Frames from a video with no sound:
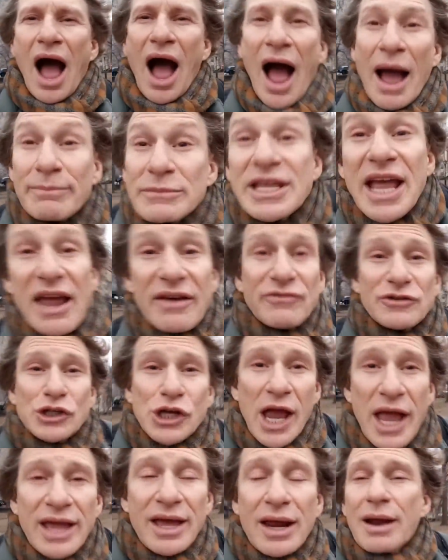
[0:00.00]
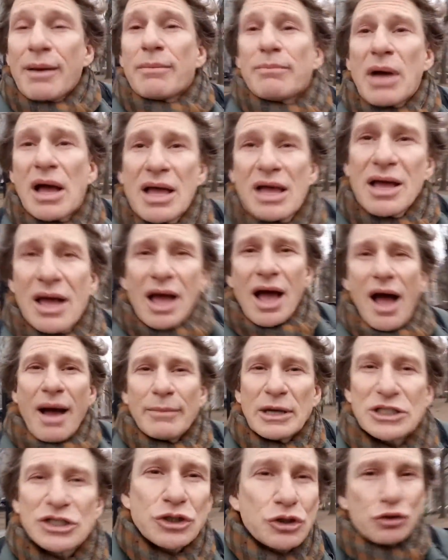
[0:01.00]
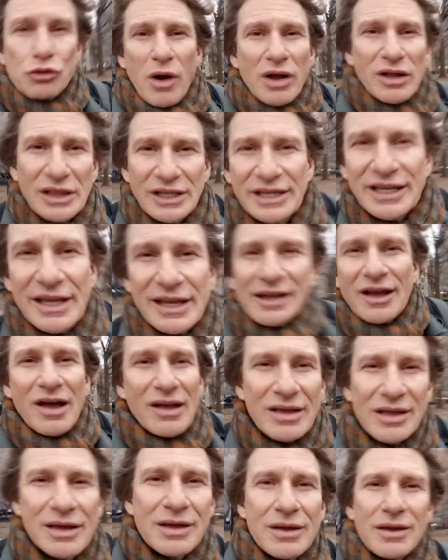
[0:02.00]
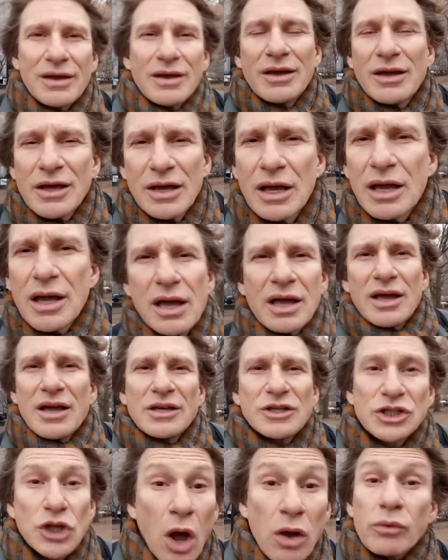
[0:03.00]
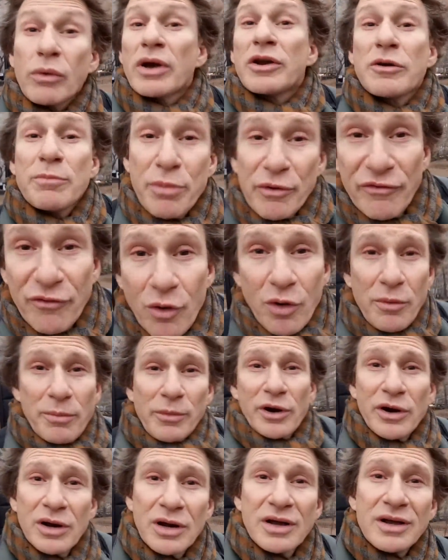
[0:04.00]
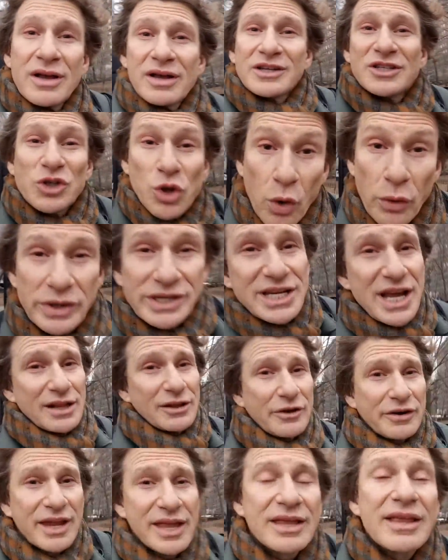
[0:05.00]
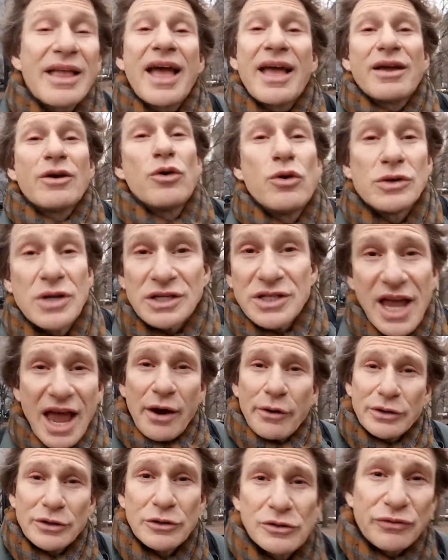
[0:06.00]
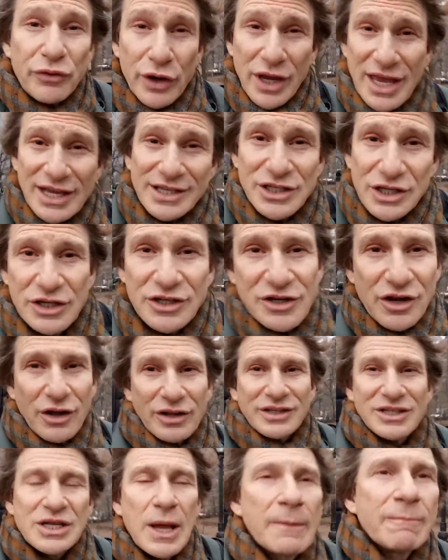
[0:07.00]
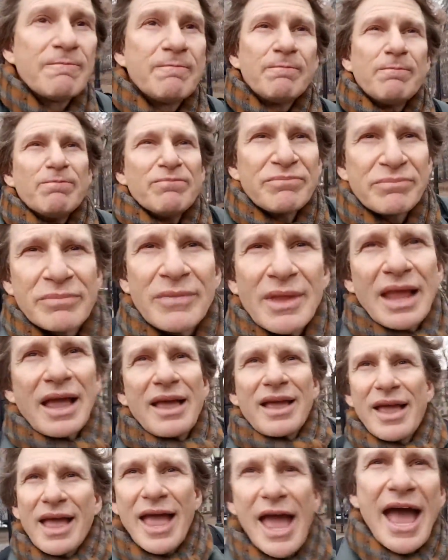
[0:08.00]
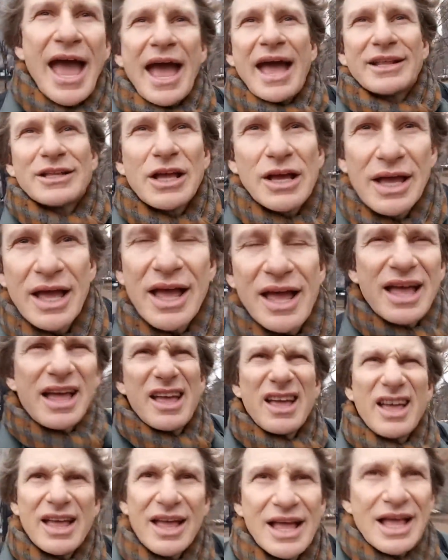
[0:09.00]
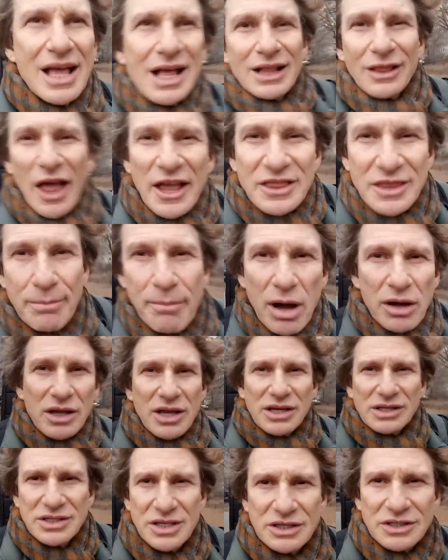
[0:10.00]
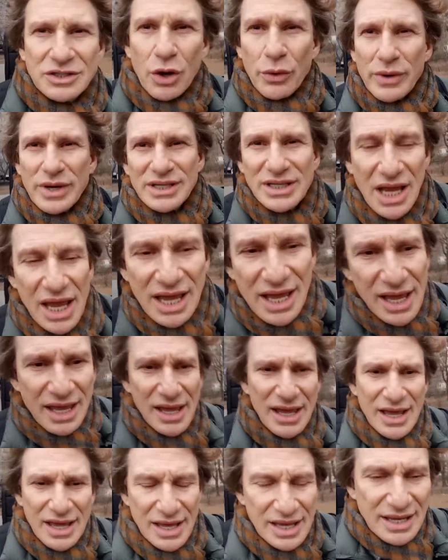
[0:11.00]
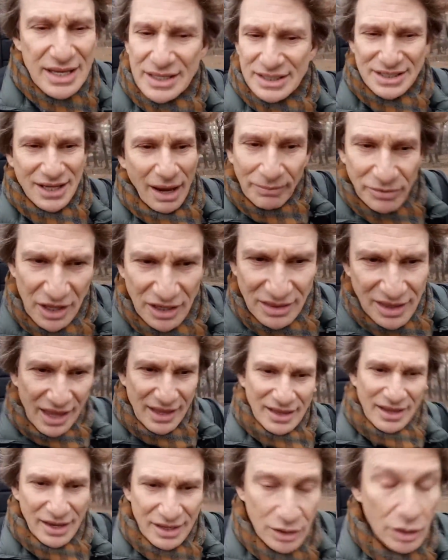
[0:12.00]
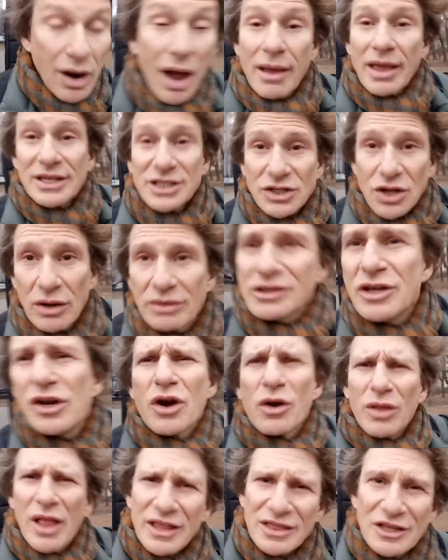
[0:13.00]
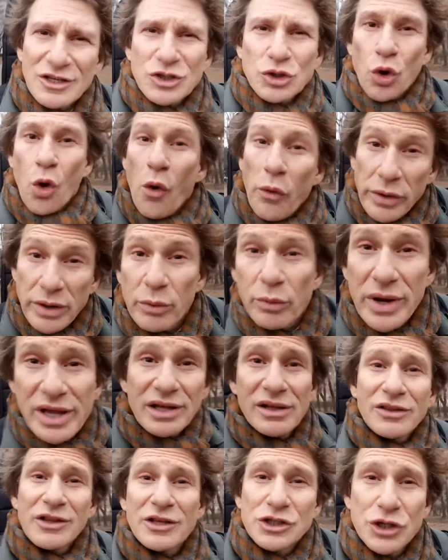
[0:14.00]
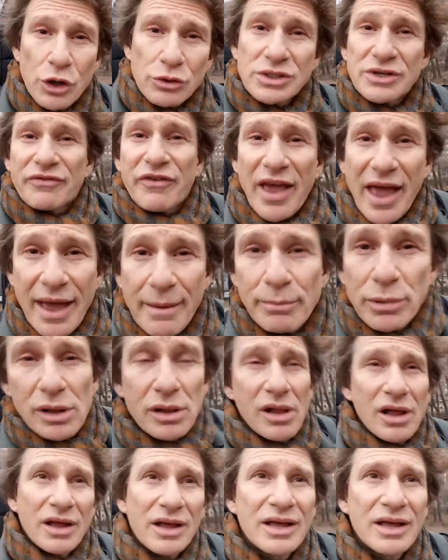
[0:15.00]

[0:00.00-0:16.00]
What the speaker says: I'm Dave J, and I'm a struggling songwriter, performer, storyteller who does characters for kids and adults. And like the Monkees, there's always something that, like the story wheel, the Joseph Campbell